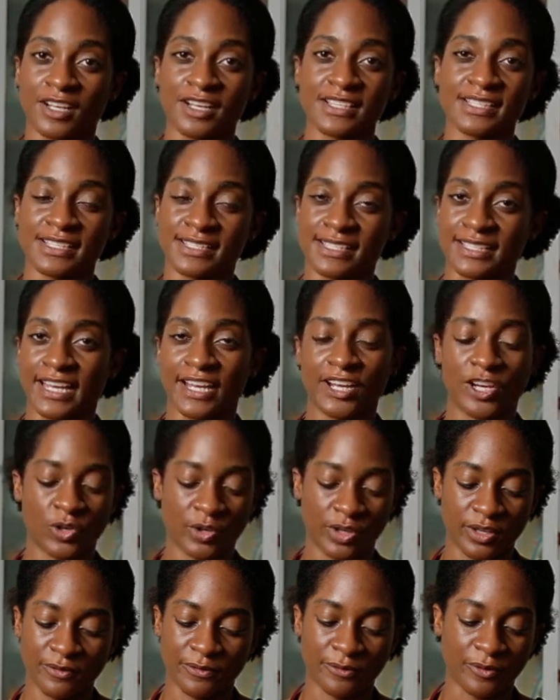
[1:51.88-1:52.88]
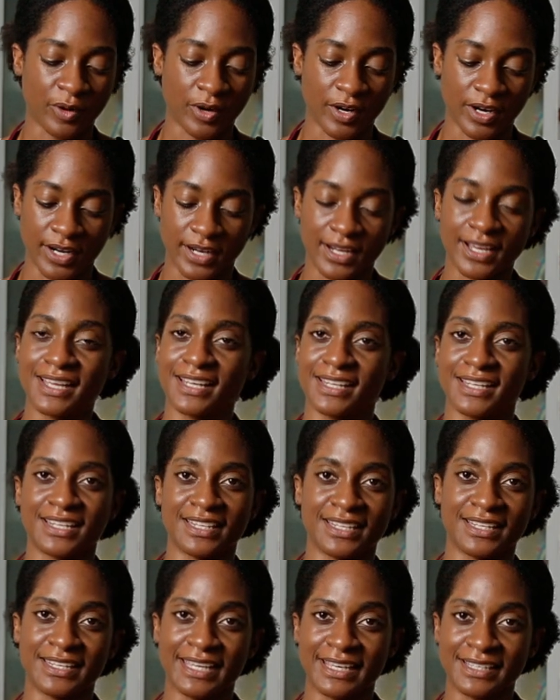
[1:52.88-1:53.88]
consistency that you're looking for,
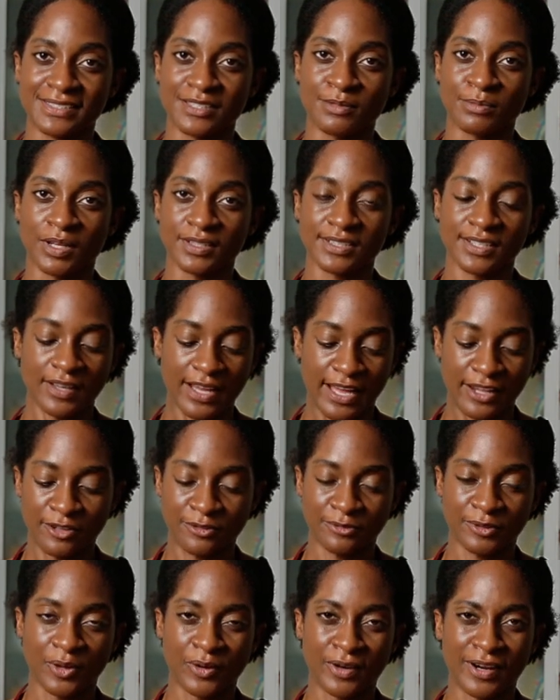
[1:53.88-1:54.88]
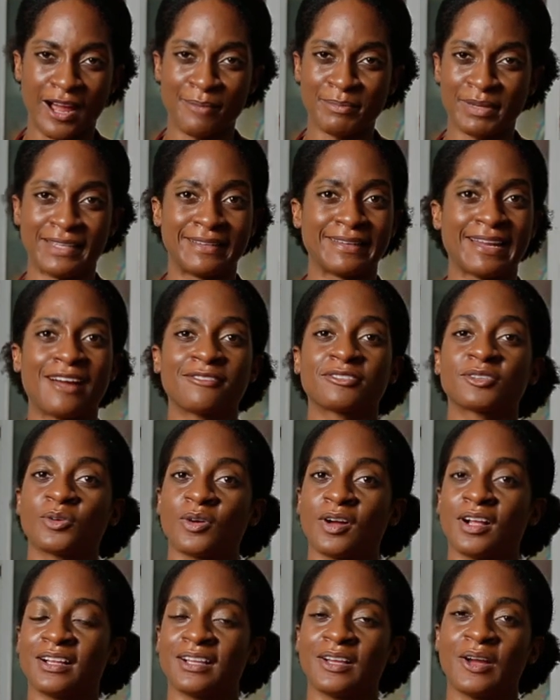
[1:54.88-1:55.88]
mix the butter and the flour. I mean, after
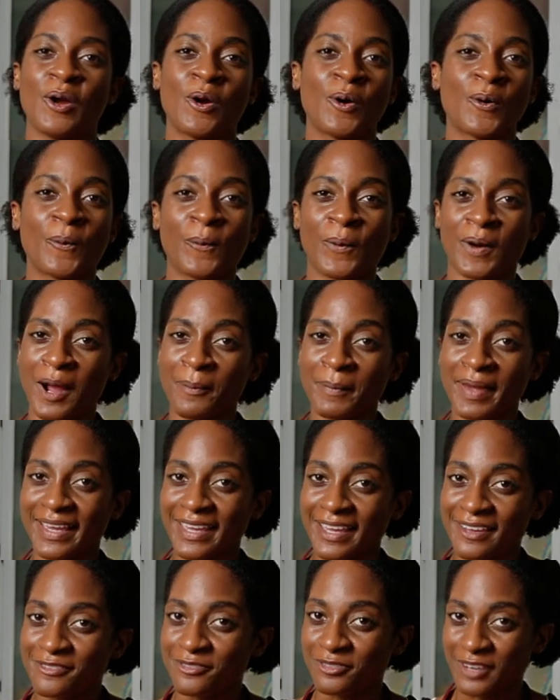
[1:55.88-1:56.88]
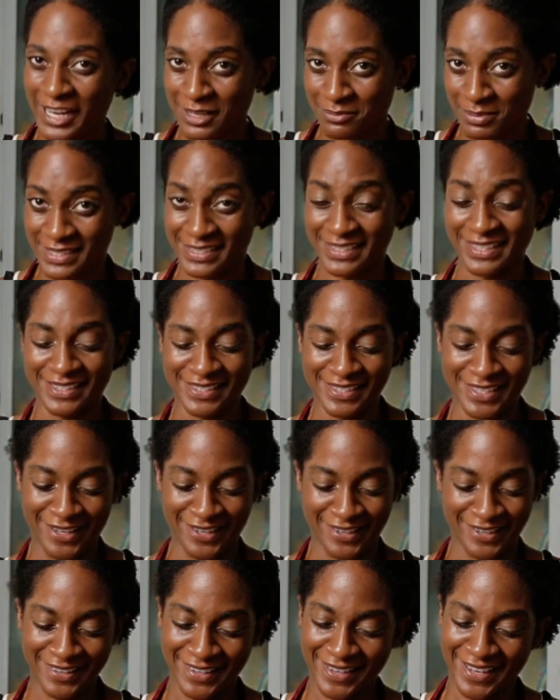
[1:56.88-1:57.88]
all, we're not making fried biscuits
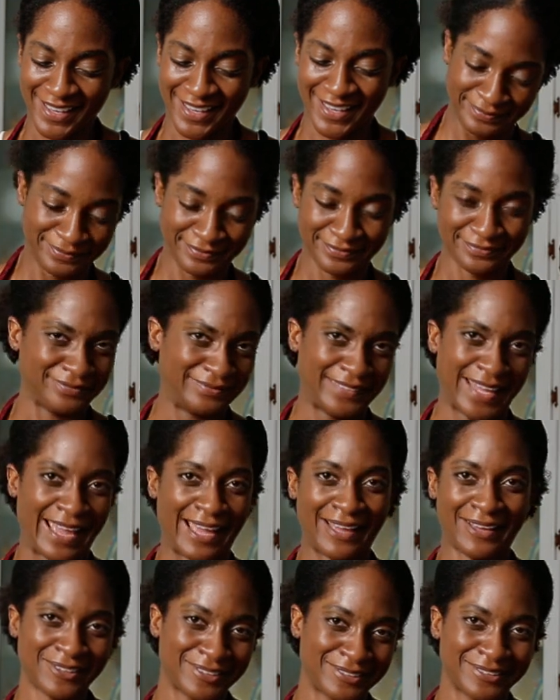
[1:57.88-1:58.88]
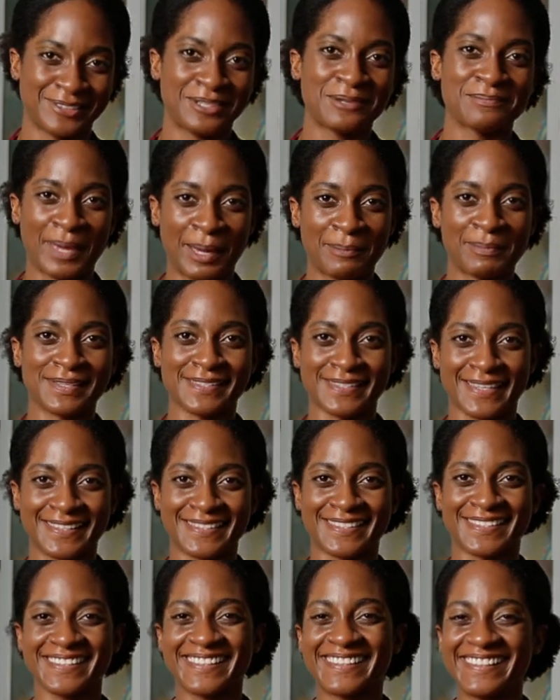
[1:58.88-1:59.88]
here. Nah, you bake
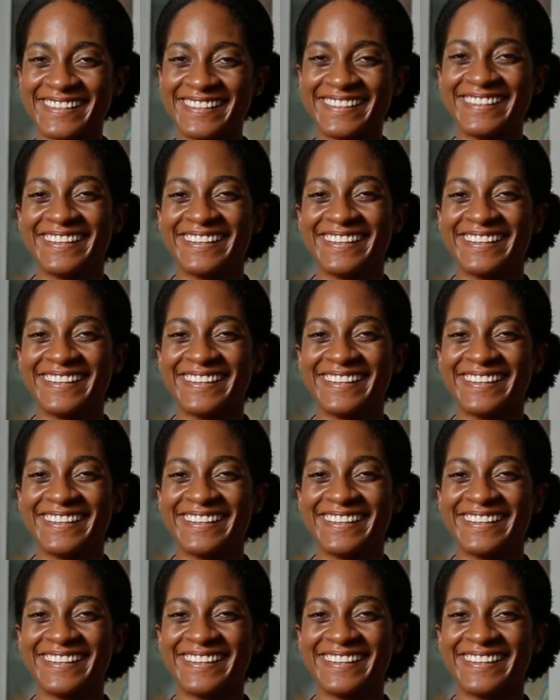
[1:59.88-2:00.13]
biscuits. Because